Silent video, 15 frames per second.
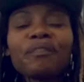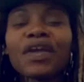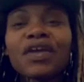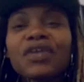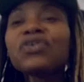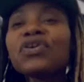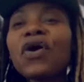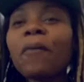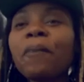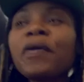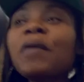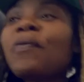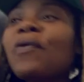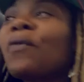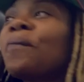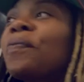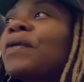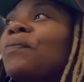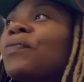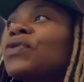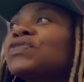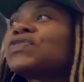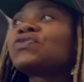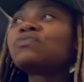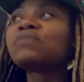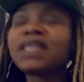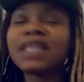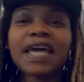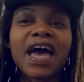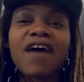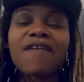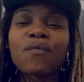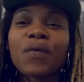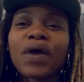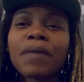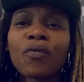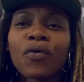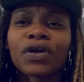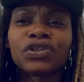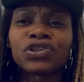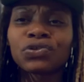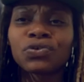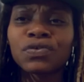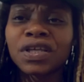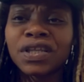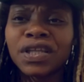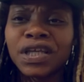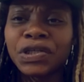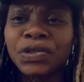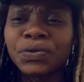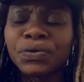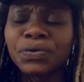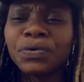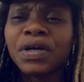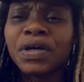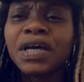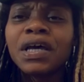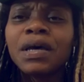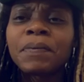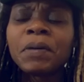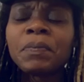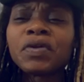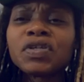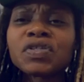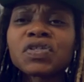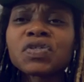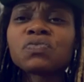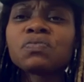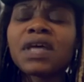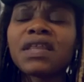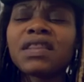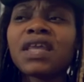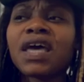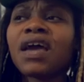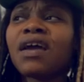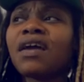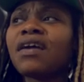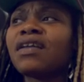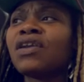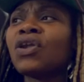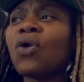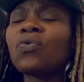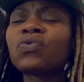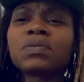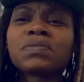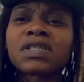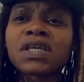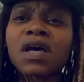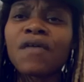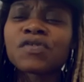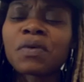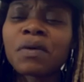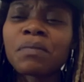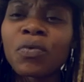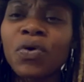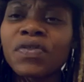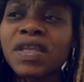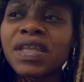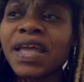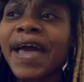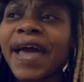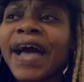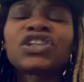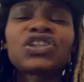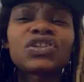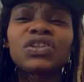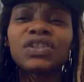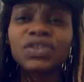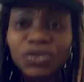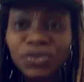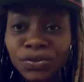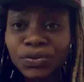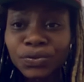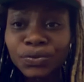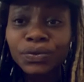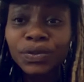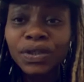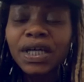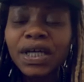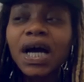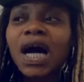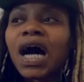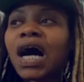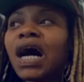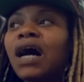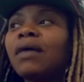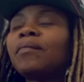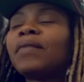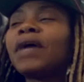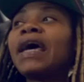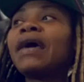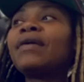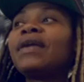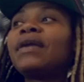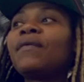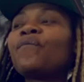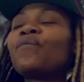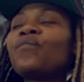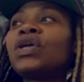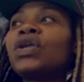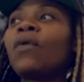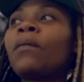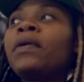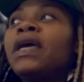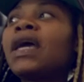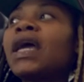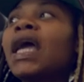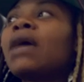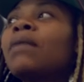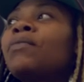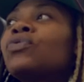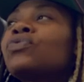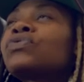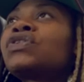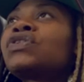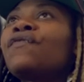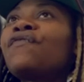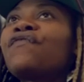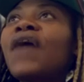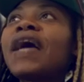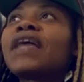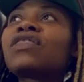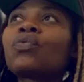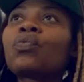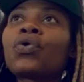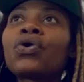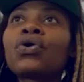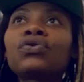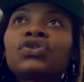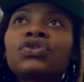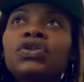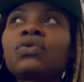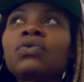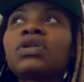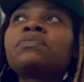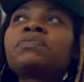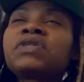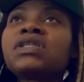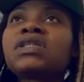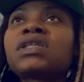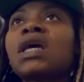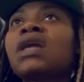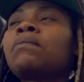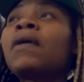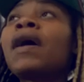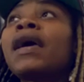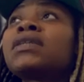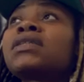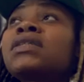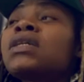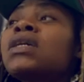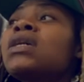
you know, people people assume that they have way more control than they do. People assume that they know themselves way more than they actually do. Um, and you know, being able to fight the world, you know, Nipsey said it best.